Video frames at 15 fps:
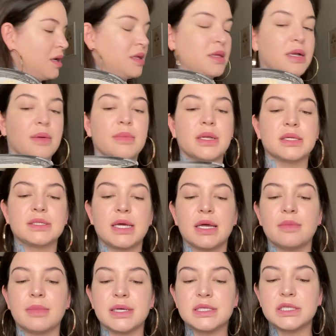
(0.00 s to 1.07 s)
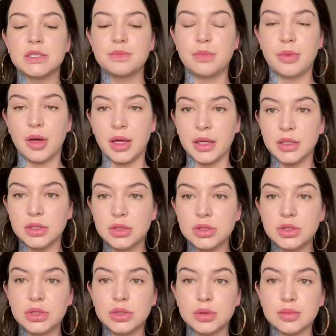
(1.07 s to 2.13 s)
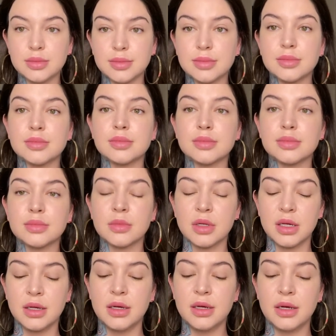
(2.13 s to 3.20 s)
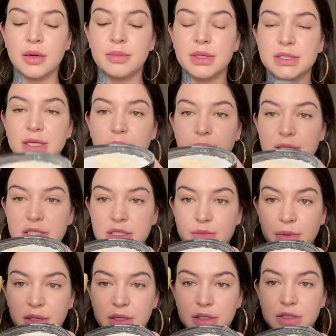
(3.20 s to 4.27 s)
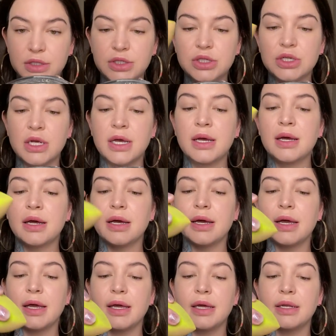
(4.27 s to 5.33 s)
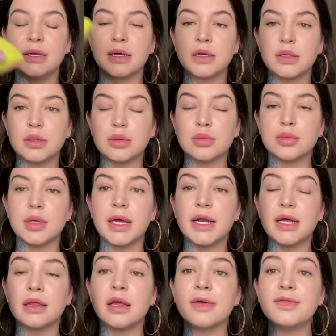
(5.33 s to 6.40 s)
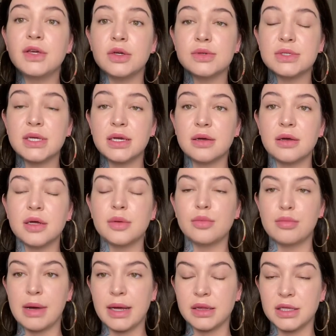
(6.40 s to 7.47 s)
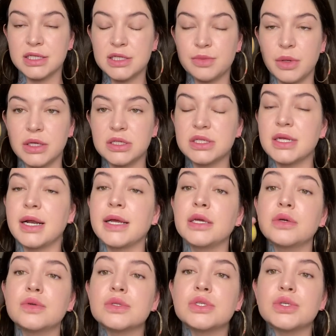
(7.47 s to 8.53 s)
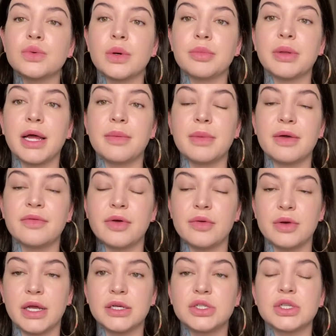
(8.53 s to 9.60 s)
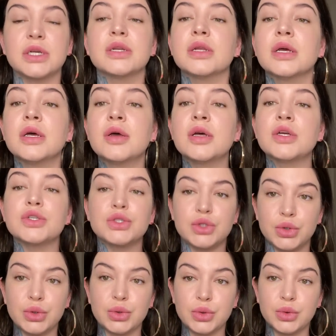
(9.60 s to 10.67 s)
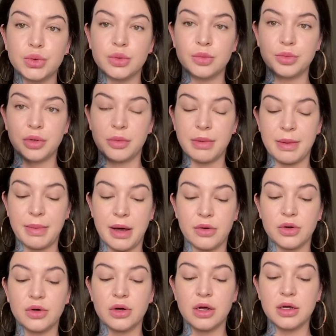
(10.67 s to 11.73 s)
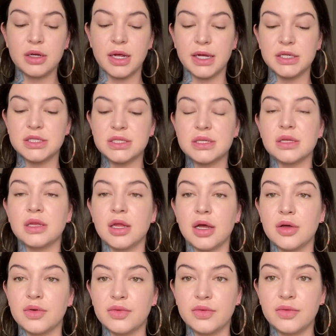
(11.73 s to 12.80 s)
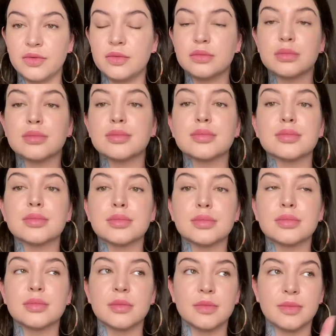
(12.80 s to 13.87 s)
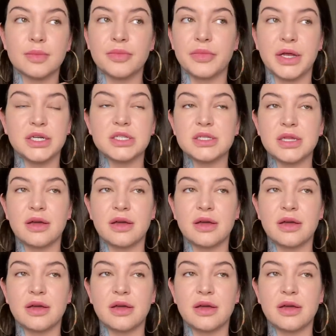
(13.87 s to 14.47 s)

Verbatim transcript: And then I'm gonna take my sponge. I'm gonna take my sponge and and I love using my, the sponge that I use to apply my foundation to put my powder on. I just love, I just